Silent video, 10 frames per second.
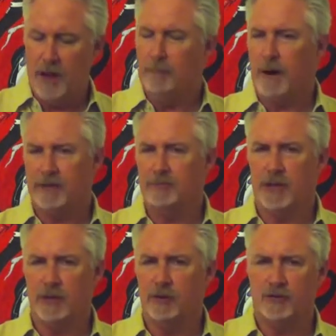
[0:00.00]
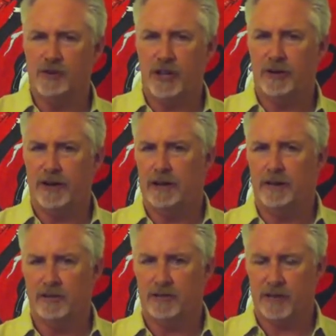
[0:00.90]
might even be a little cherry
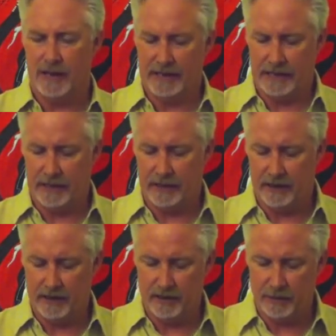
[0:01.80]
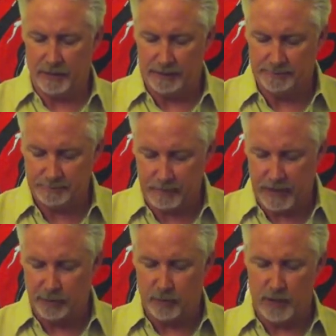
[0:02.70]
sliding in here a little bit
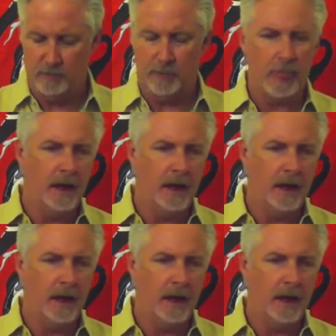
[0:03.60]
as well.